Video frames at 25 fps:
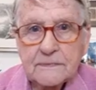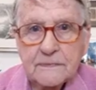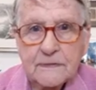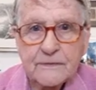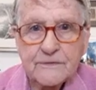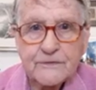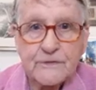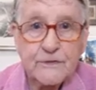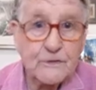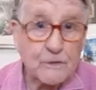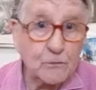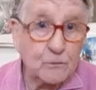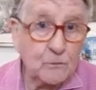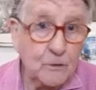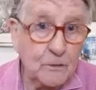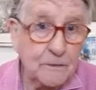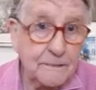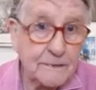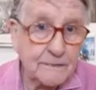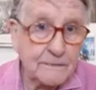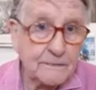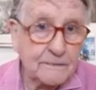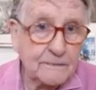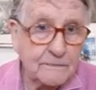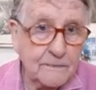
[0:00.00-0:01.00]
She's a
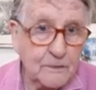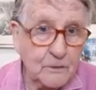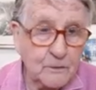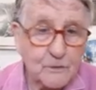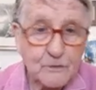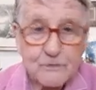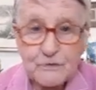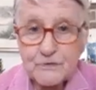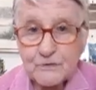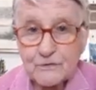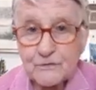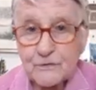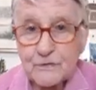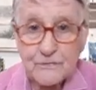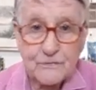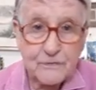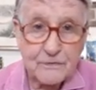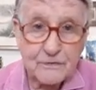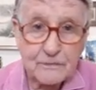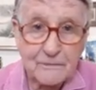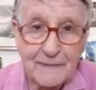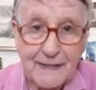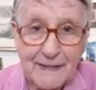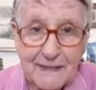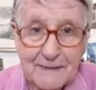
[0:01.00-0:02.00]
woman, although she's dressed
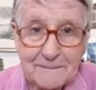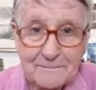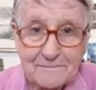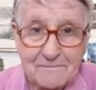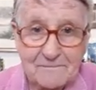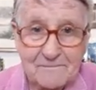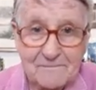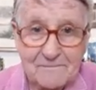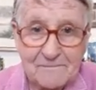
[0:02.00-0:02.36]
as a man.